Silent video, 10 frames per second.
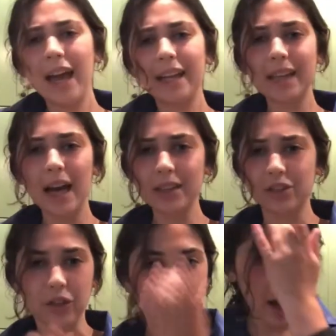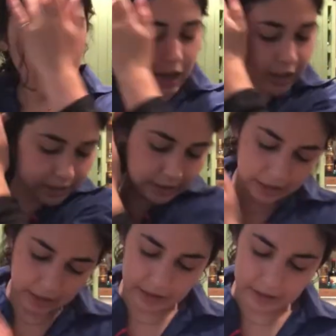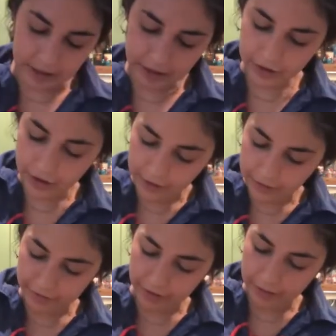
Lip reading: It's kind of dry, honestly. I don't know how I feel